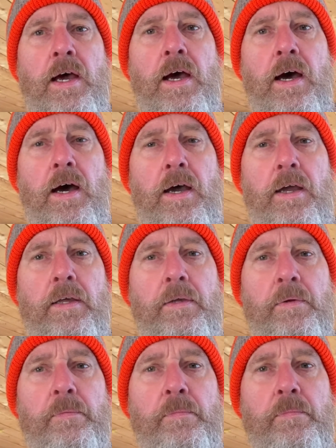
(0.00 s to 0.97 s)
I
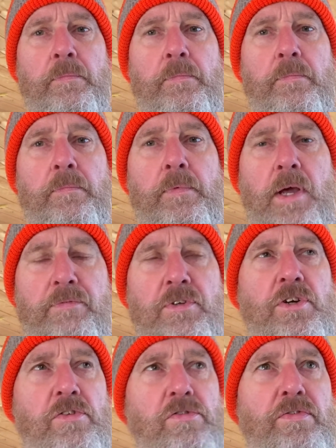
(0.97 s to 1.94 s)
have to
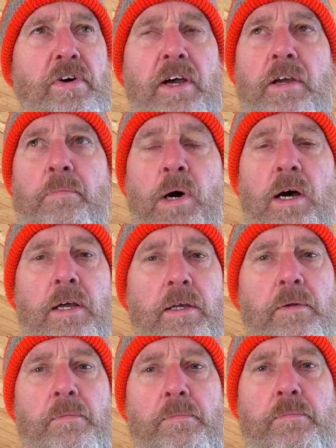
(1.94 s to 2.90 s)
justify it by
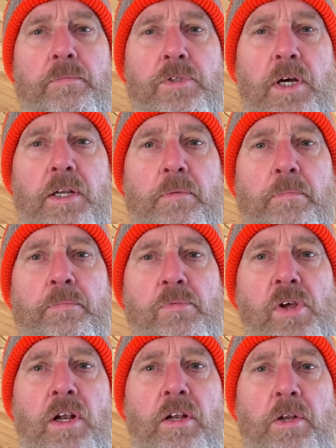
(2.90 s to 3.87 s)
trying to
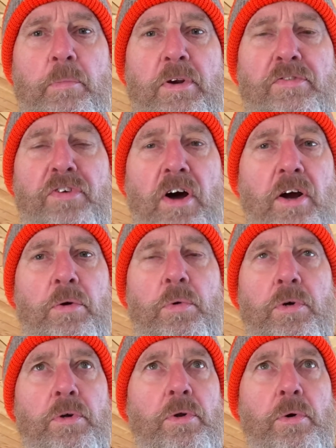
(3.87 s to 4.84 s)
sell a little bit of
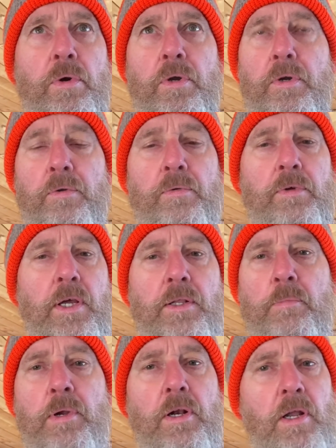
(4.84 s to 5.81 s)
firewood or getting a
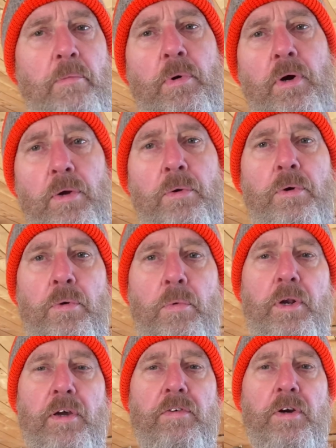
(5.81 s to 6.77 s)
bit of lumber out or
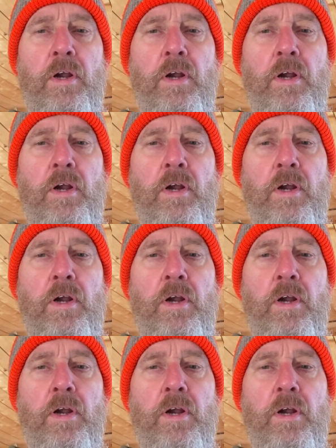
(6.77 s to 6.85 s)
whatever.